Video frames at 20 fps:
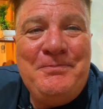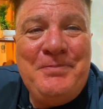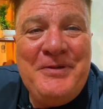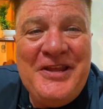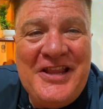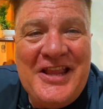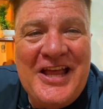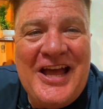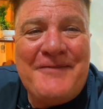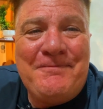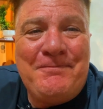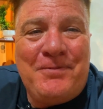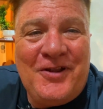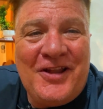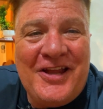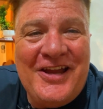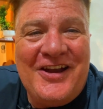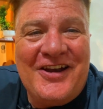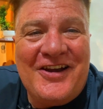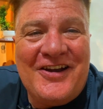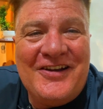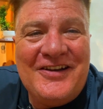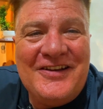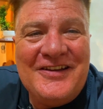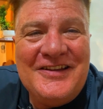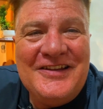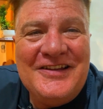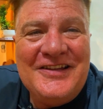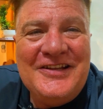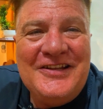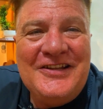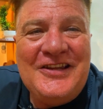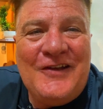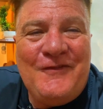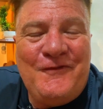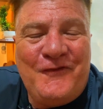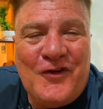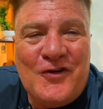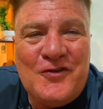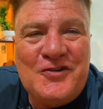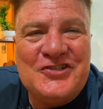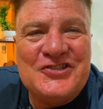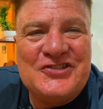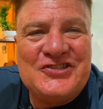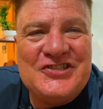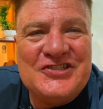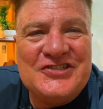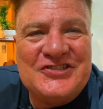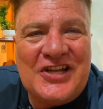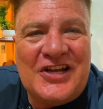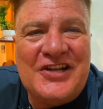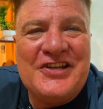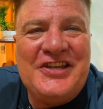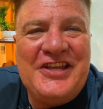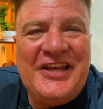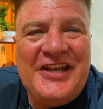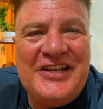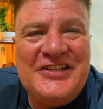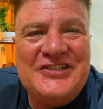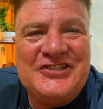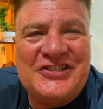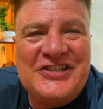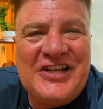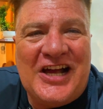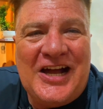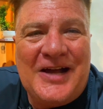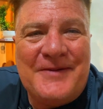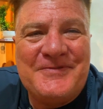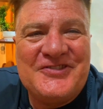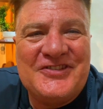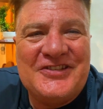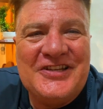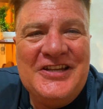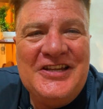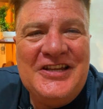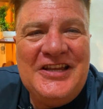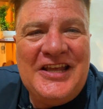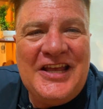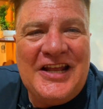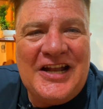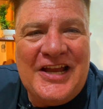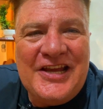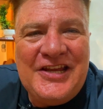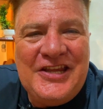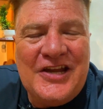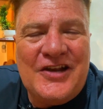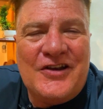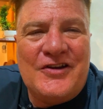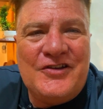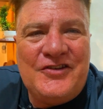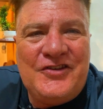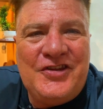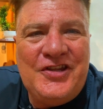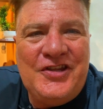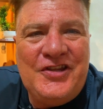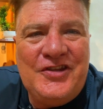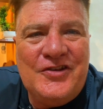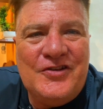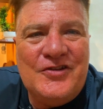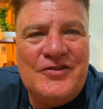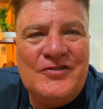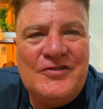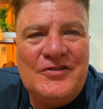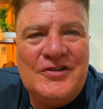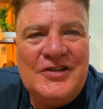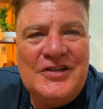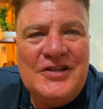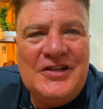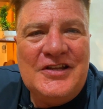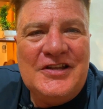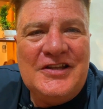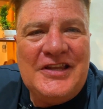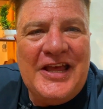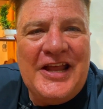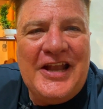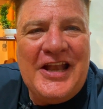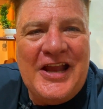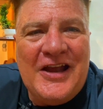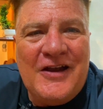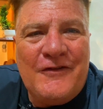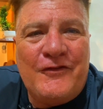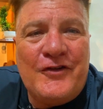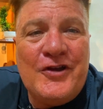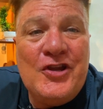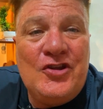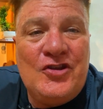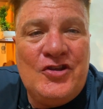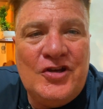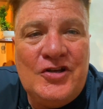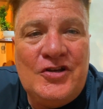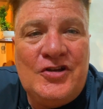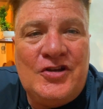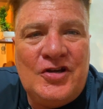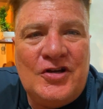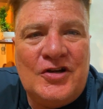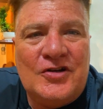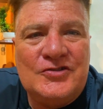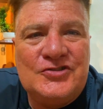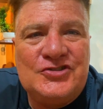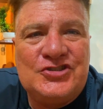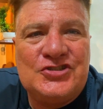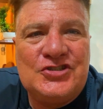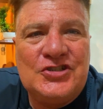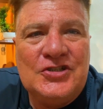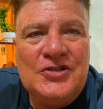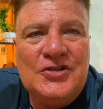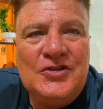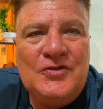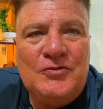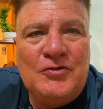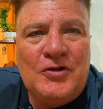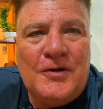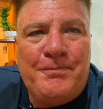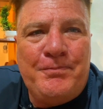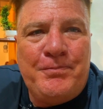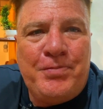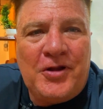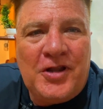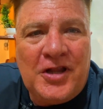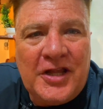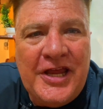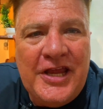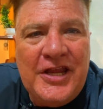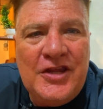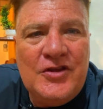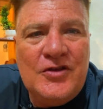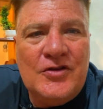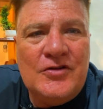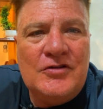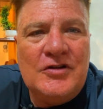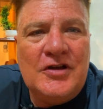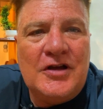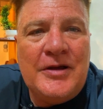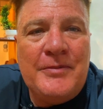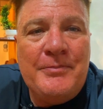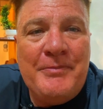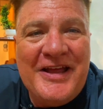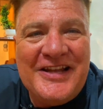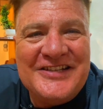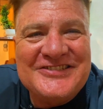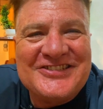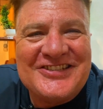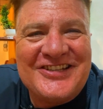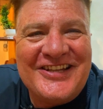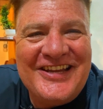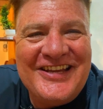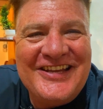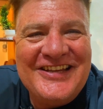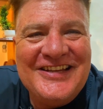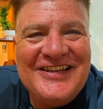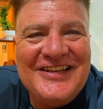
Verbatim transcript: Be that player that focuses on getting stops. And I guarantee you that every good coach will play you immensely.